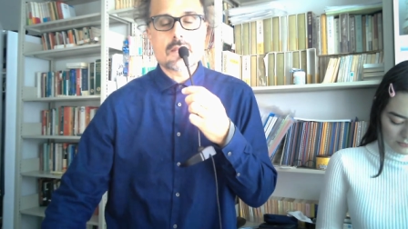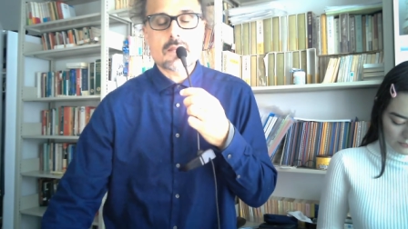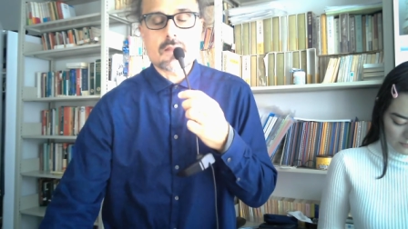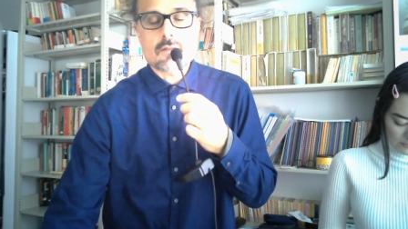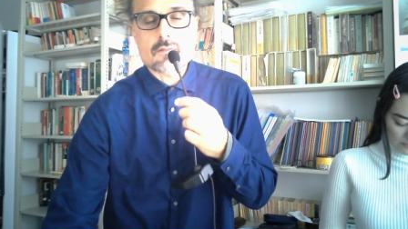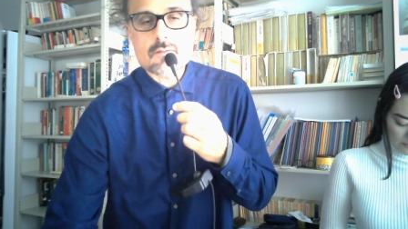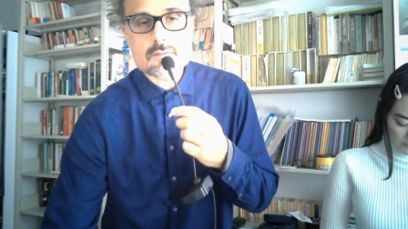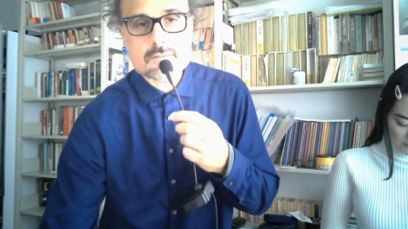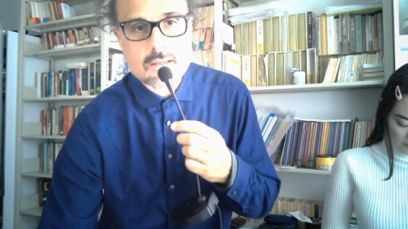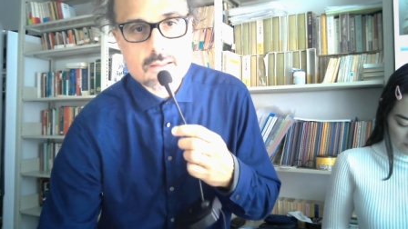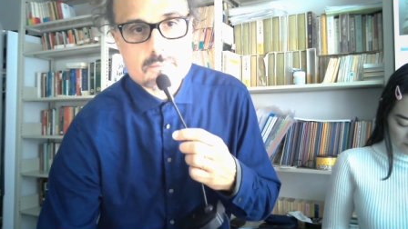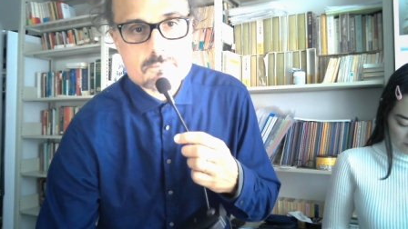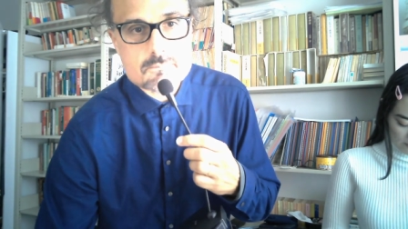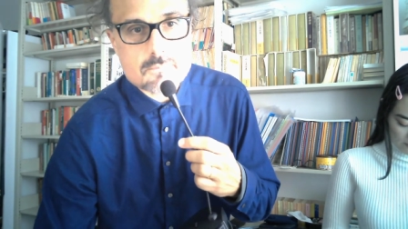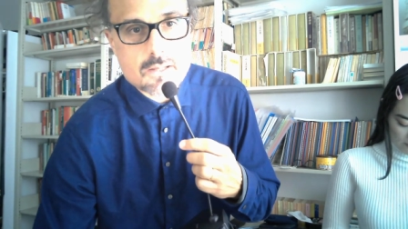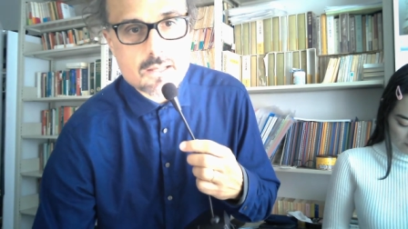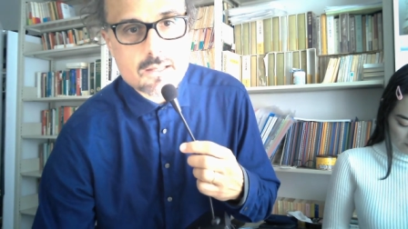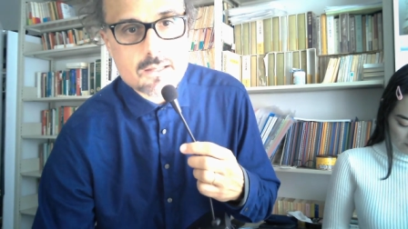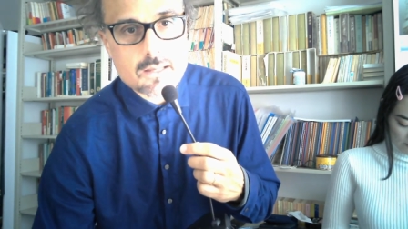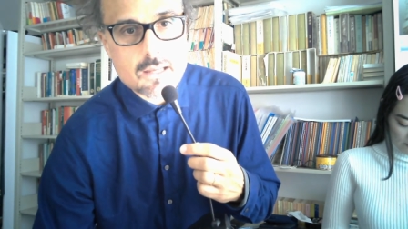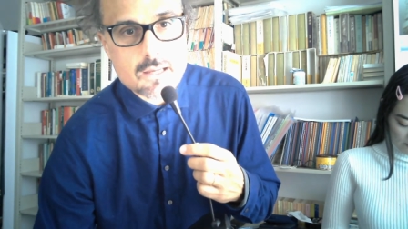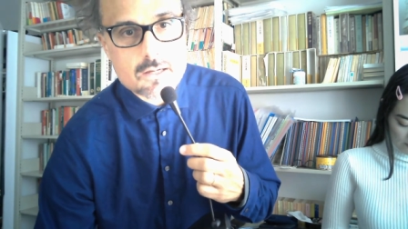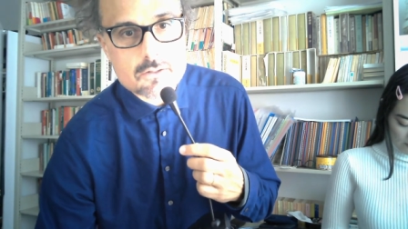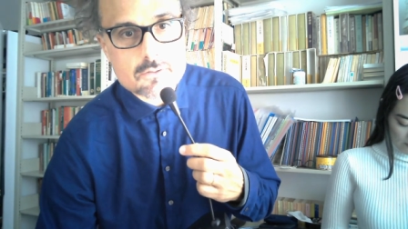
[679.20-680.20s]
in the
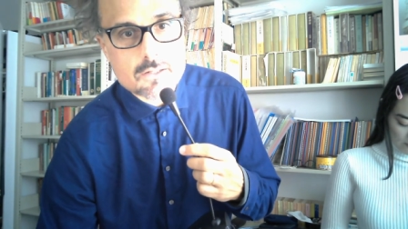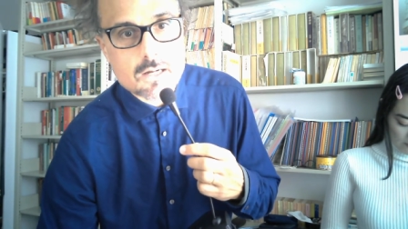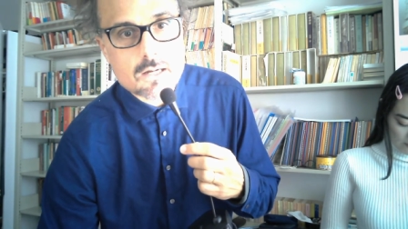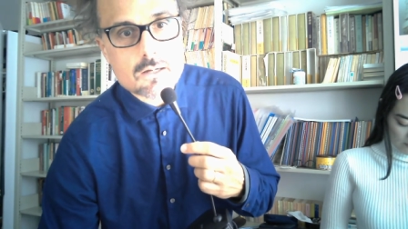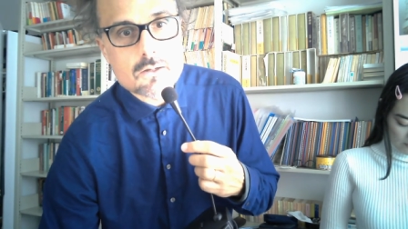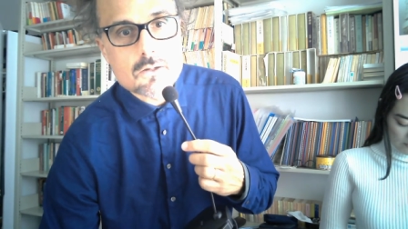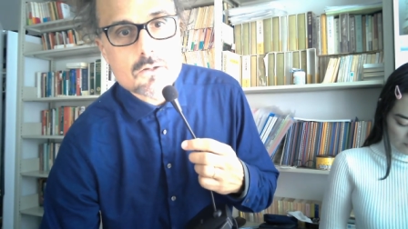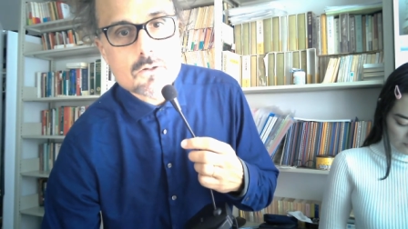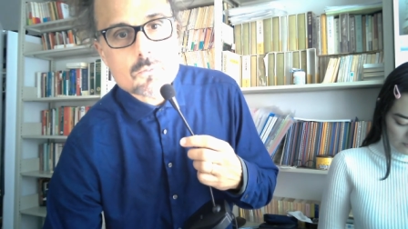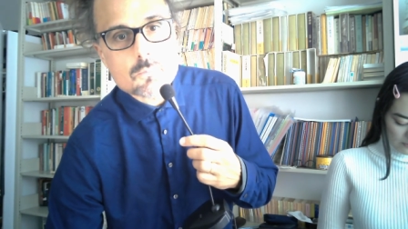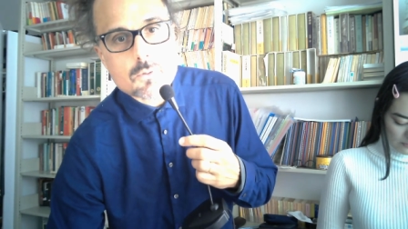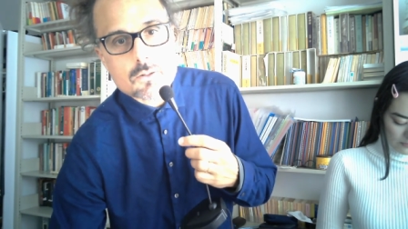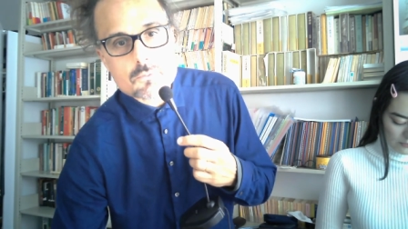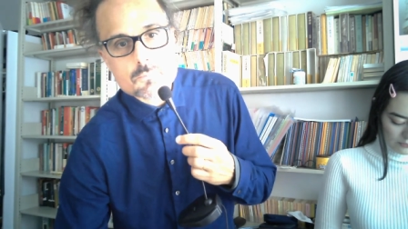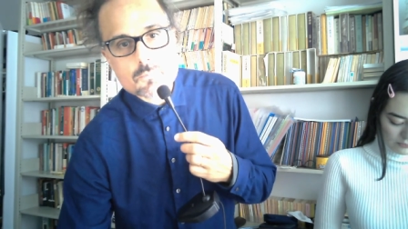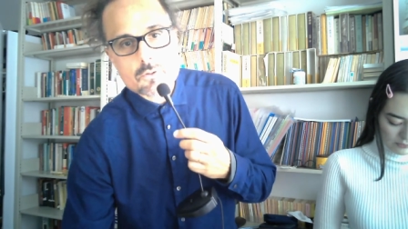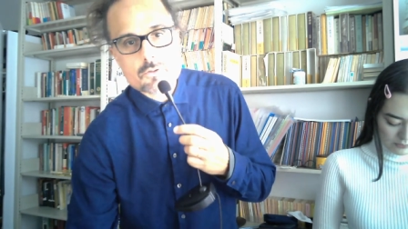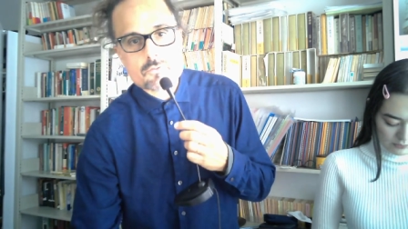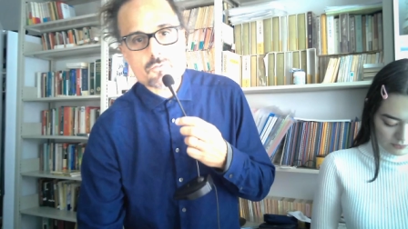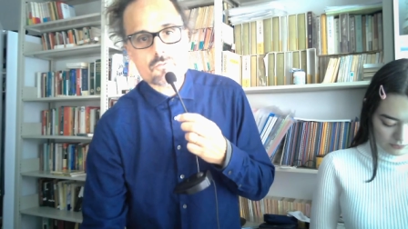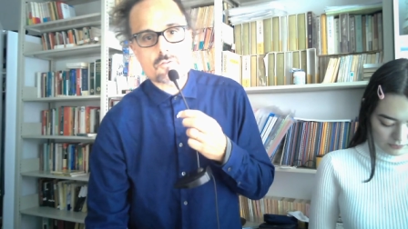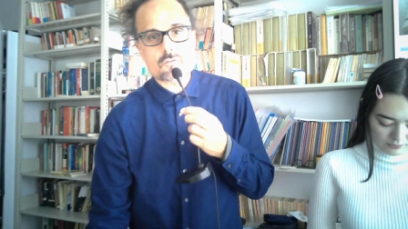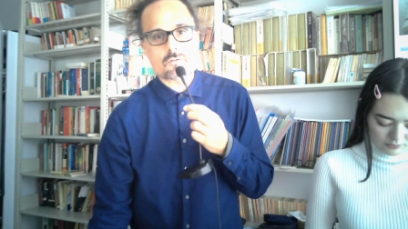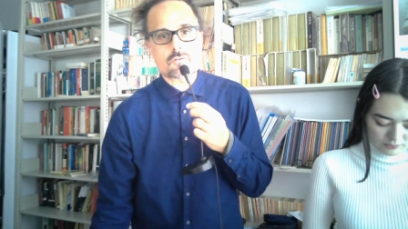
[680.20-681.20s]
Tenmei era. What
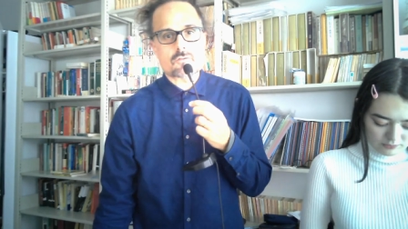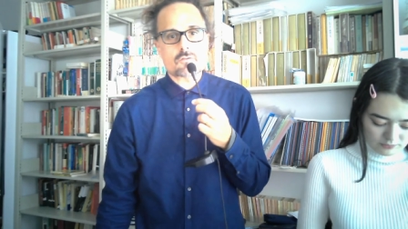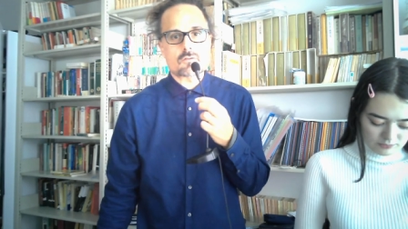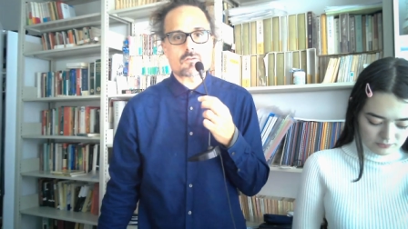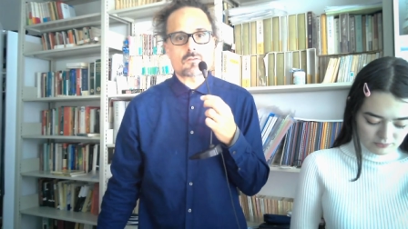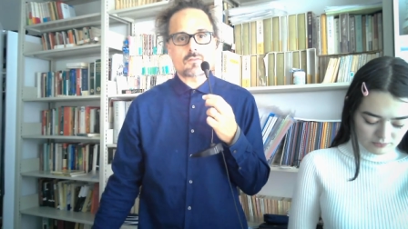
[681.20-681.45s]
was this,